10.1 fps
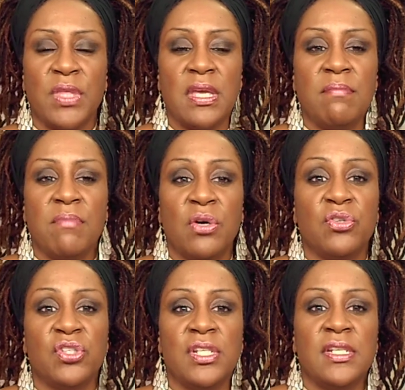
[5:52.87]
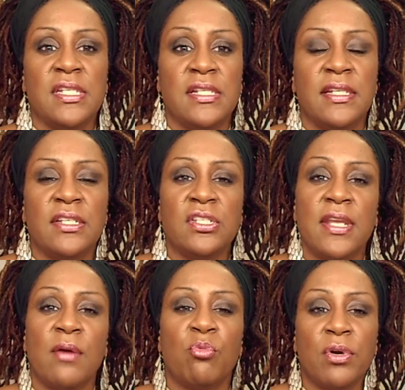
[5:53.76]
emotion that's linked to
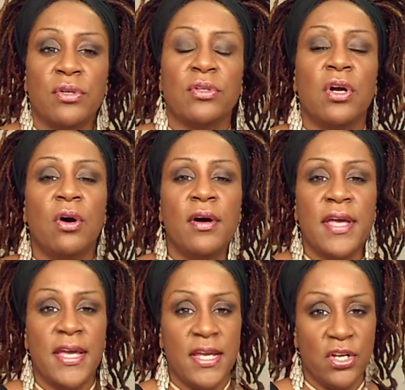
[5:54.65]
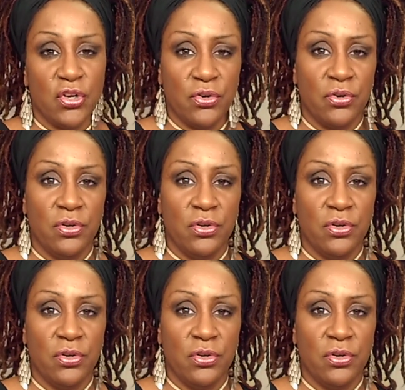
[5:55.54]
that word called anger?